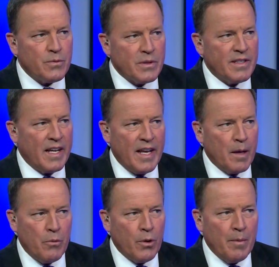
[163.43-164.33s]
with
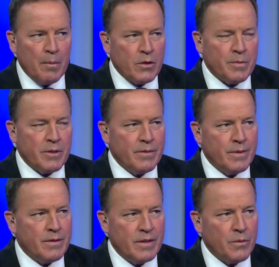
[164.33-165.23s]
Sandag board members, but
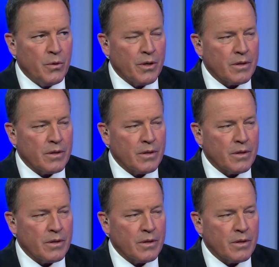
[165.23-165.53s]
this didn't work.